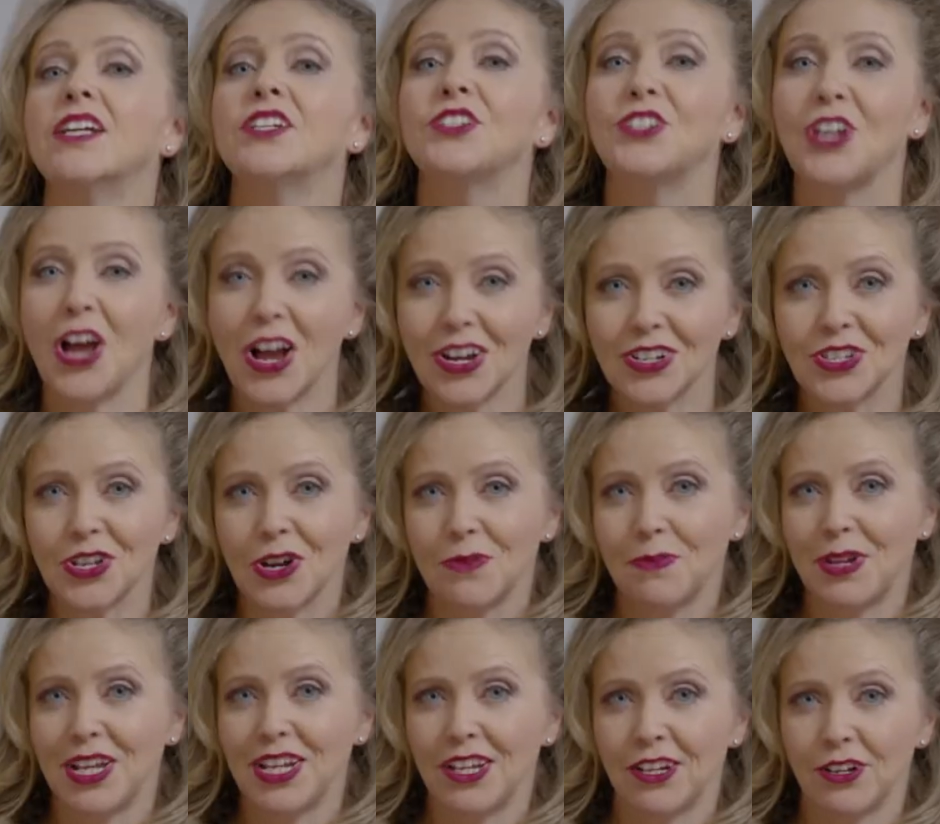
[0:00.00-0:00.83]
Dogs are
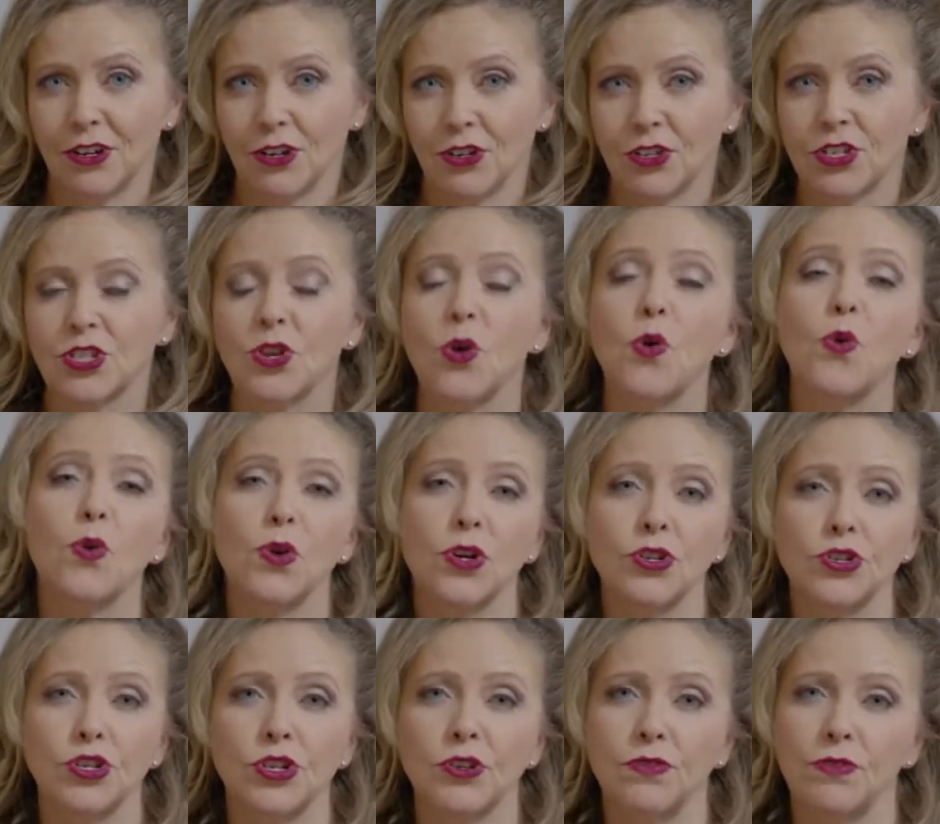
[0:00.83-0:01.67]
meat eaters, so
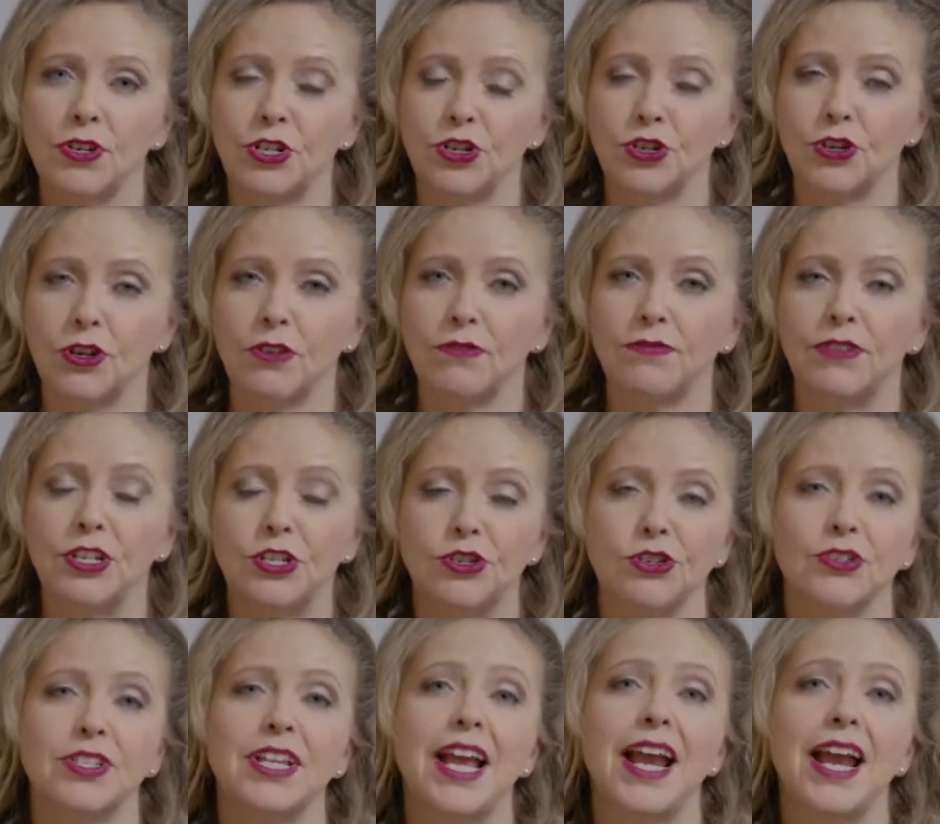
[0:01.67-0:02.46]
Origin Original features